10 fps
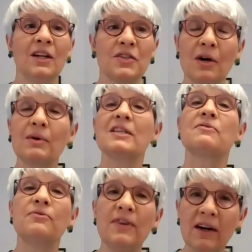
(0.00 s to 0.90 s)
So it's
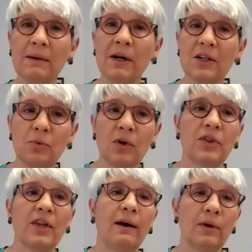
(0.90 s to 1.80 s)
very much
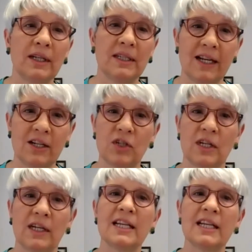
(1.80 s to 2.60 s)
worth our attention,